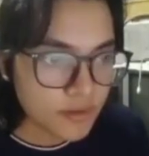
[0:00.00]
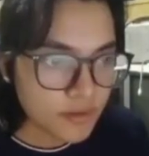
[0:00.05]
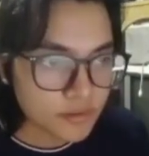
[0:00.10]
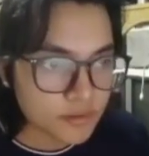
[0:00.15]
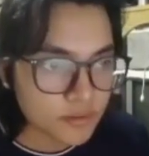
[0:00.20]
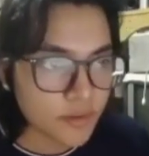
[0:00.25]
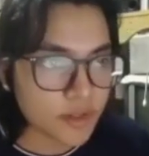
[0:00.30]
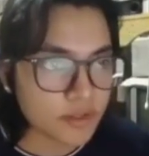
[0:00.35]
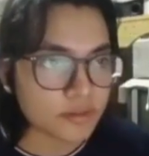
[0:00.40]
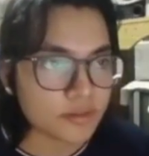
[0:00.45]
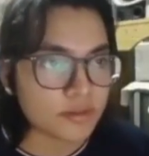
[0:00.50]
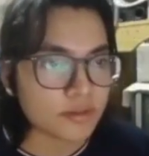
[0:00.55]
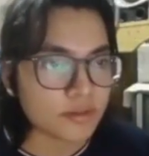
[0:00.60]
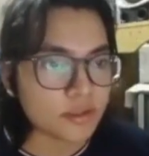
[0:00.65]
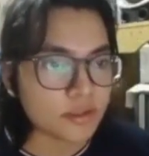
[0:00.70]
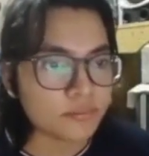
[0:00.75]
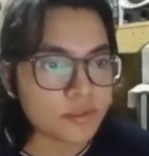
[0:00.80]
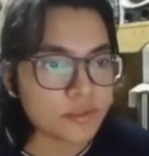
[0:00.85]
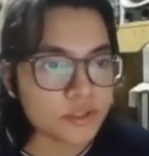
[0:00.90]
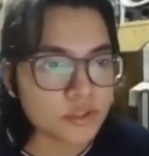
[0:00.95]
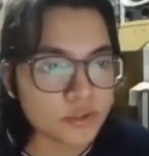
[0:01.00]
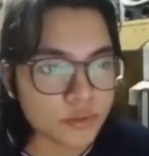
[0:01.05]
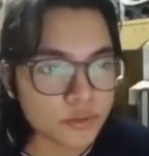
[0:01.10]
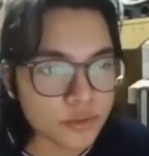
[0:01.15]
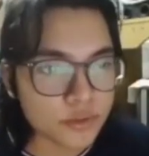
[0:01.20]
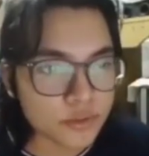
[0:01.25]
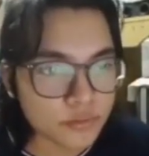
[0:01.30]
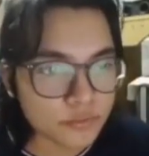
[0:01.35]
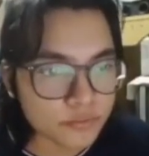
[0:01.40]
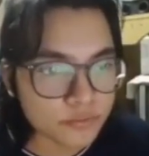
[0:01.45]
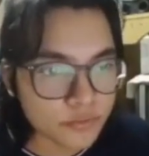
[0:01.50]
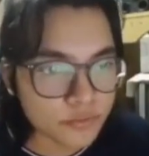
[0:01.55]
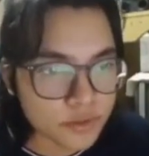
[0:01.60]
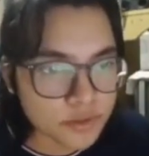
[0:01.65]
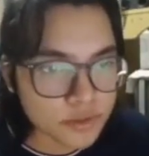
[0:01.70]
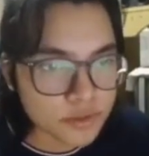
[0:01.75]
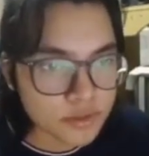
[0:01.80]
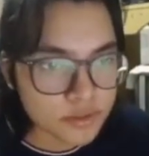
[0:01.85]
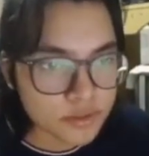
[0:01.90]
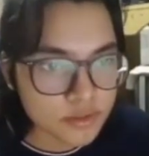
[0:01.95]
Wait, let me show you
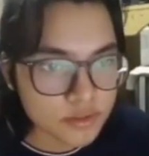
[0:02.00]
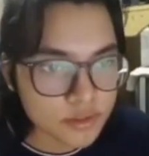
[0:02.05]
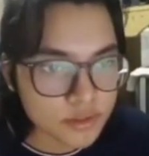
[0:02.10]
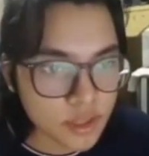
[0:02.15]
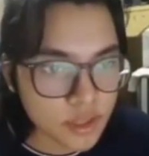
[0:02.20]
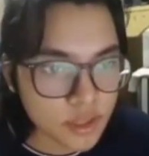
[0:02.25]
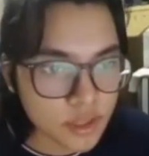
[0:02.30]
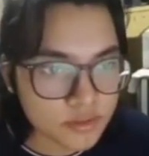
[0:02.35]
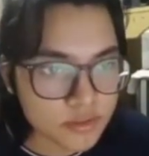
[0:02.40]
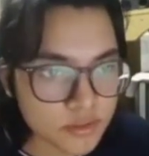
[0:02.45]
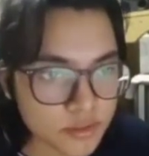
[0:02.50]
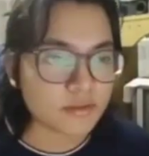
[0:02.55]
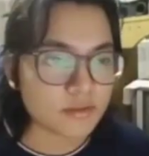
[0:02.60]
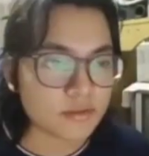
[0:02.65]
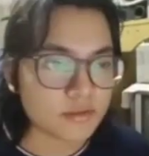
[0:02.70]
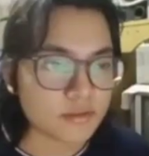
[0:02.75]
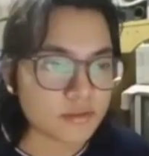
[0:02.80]
first the answer.